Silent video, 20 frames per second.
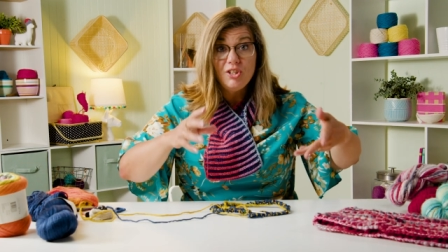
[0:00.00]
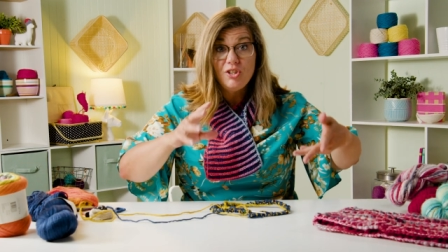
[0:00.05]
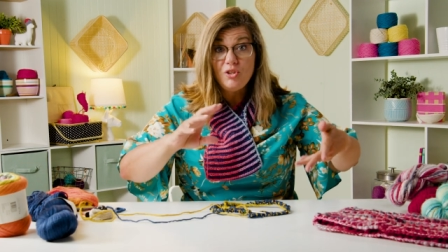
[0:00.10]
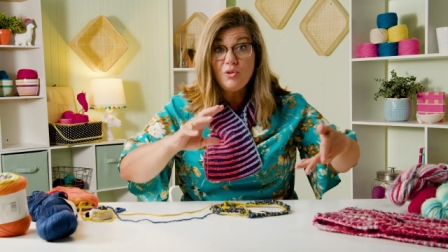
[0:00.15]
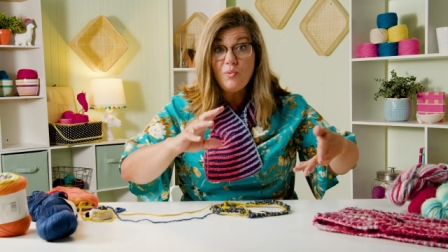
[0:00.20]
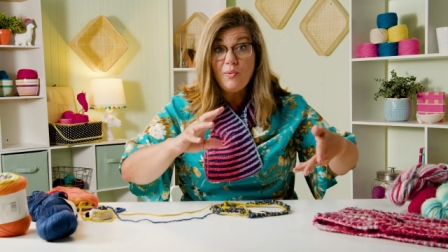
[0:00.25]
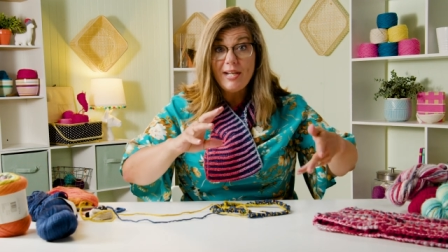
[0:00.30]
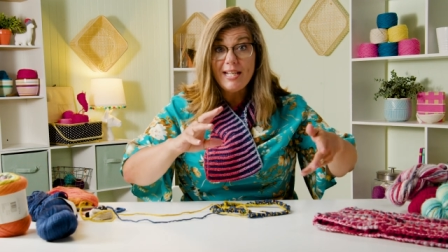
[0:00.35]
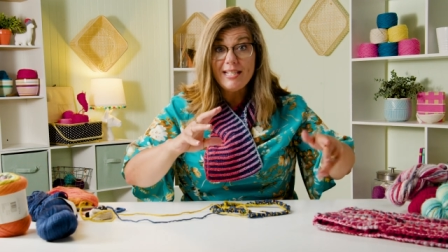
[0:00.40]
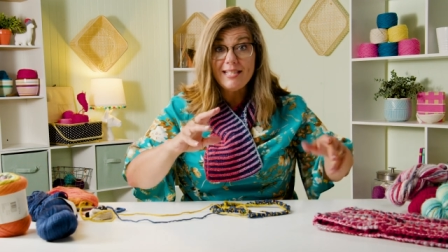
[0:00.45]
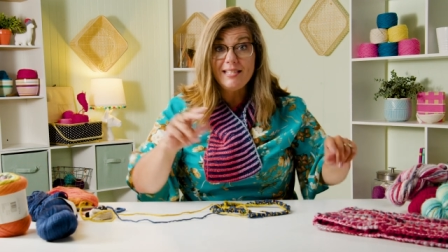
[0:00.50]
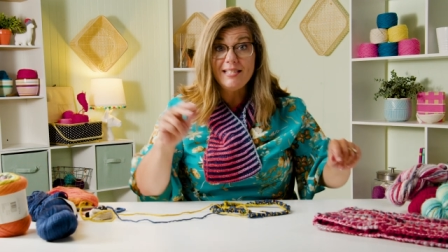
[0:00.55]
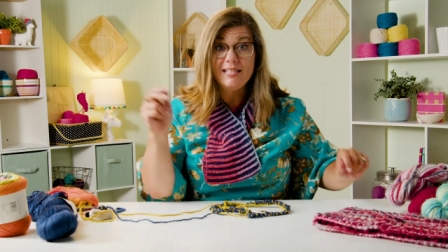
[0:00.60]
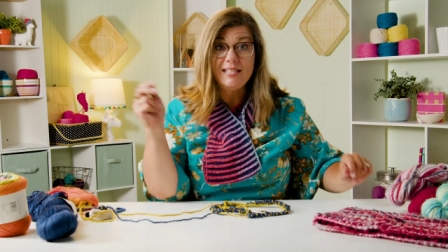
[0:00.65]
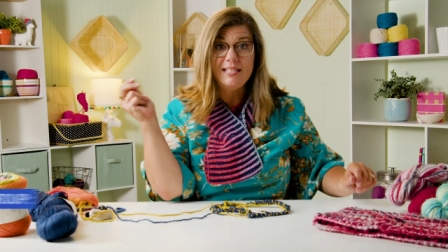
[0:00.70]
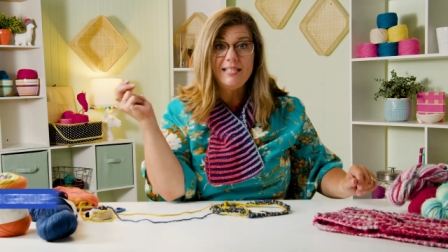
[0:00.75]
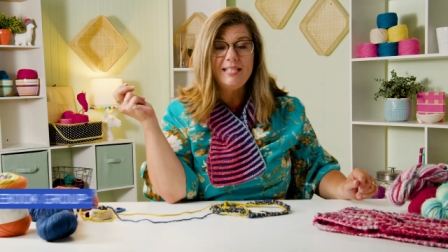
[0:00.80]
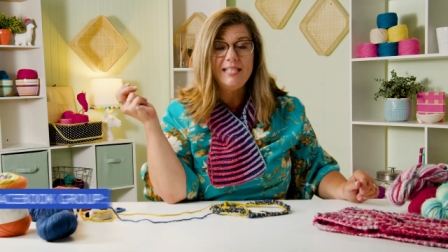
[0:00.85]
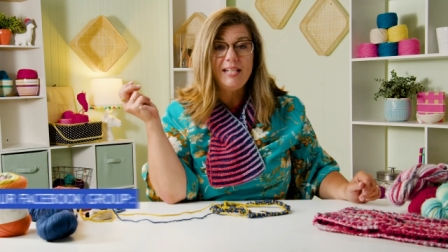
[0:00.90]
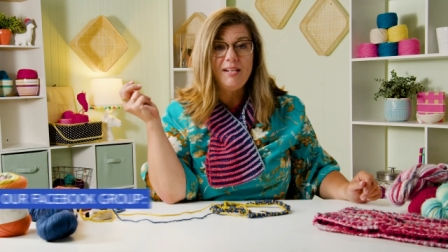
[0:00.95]
twist
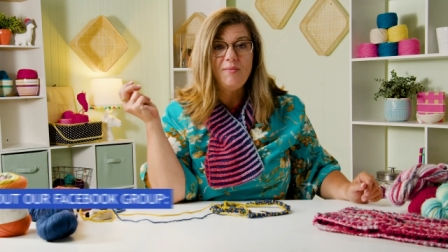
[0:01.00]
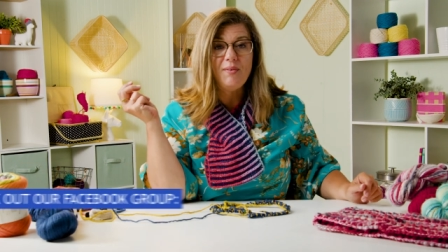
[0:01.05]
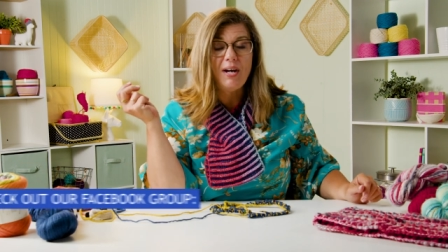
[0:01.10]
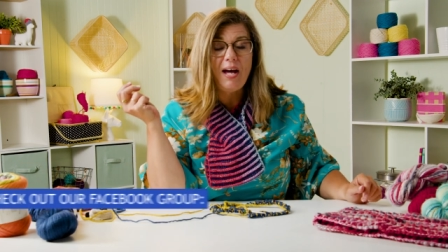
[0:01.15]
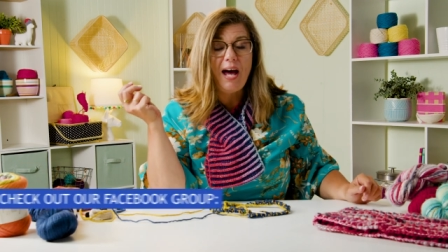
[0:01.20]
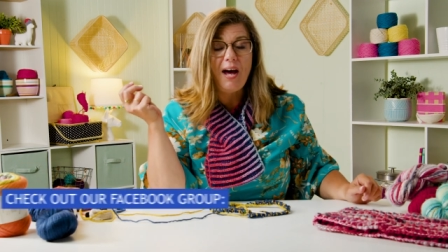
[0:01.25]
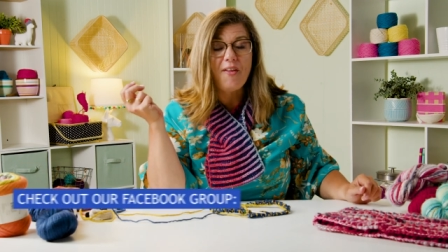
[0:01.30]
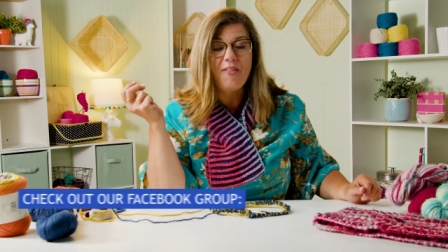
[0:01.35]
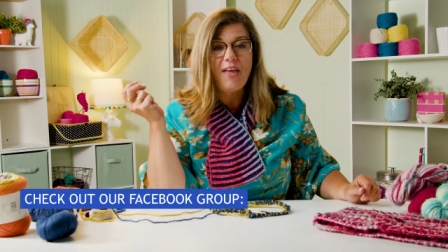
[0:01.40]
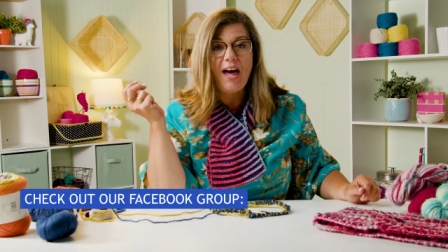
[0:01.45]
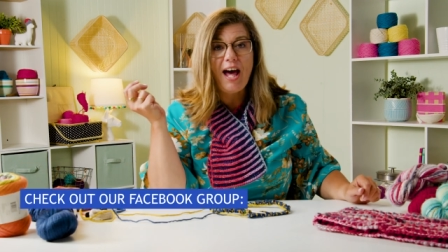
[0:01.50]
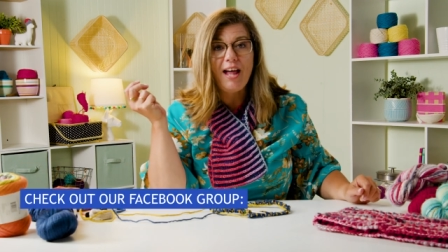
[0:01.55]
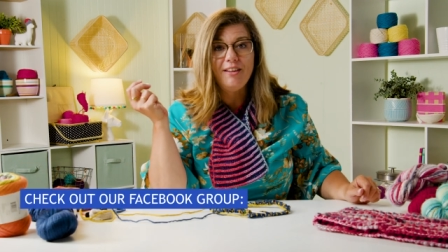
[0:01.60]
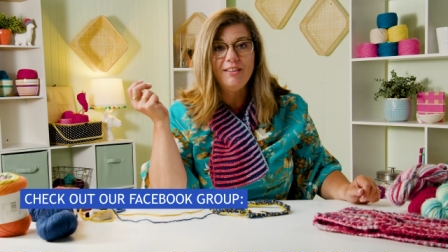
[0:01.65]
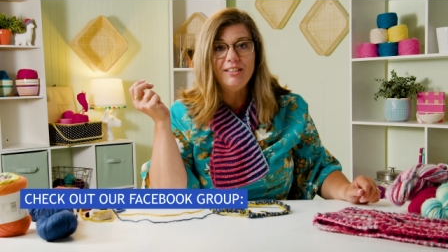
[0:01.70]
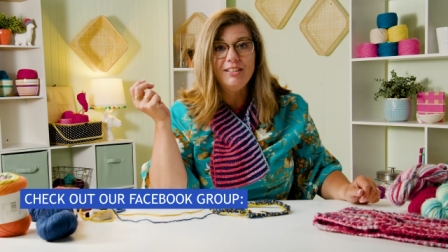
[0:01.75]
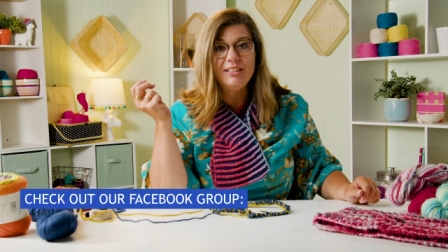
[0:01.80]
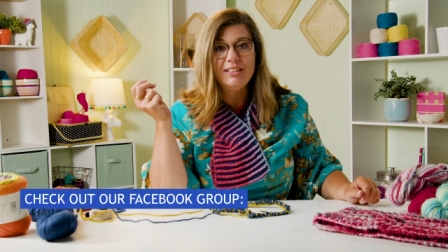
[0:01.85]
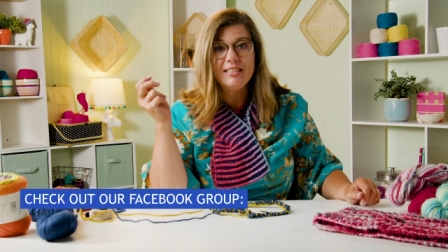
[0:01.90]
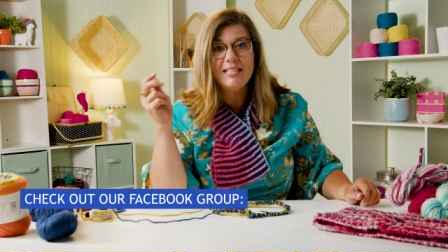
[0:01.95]
to see what, how
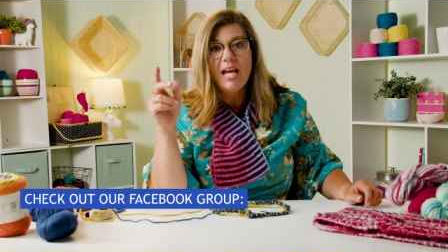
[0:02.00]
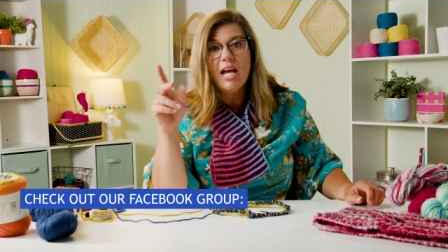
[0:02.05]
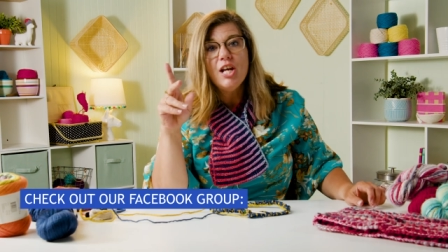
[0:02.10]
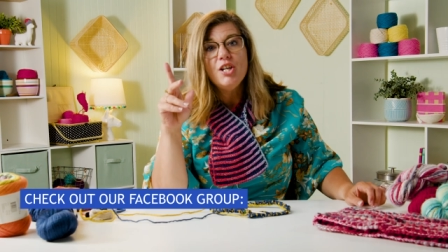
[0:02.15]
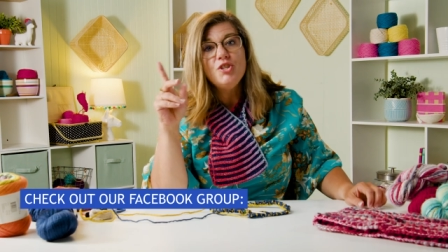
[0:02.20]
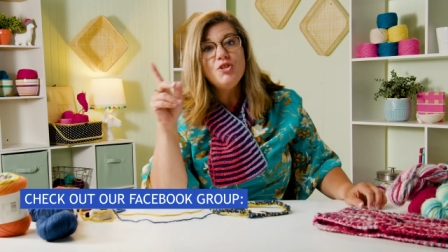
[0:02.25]
that looks.